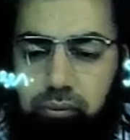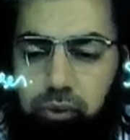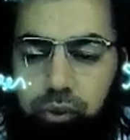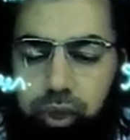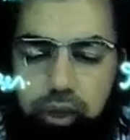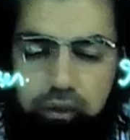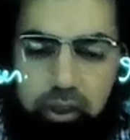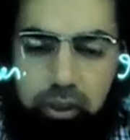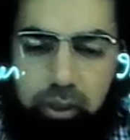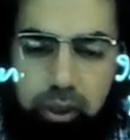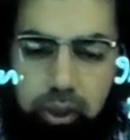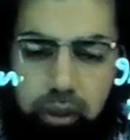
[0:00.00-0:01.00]
you may have
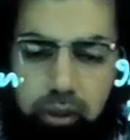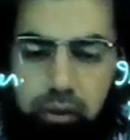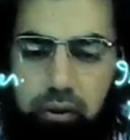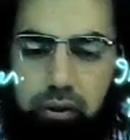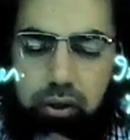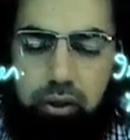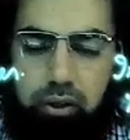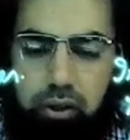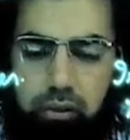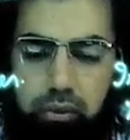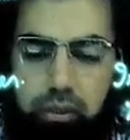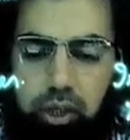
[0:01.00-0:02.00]
some other
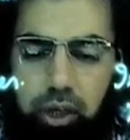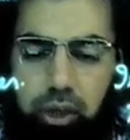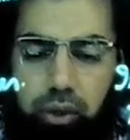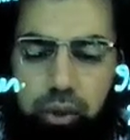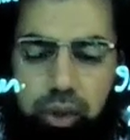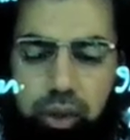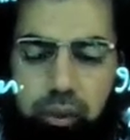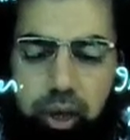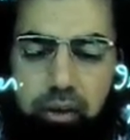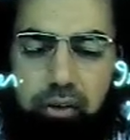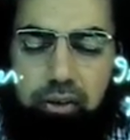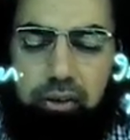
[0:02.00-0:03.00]
systems, diodes,
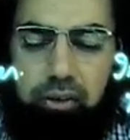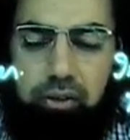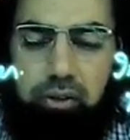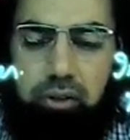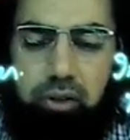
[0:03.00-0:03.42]
capacitors,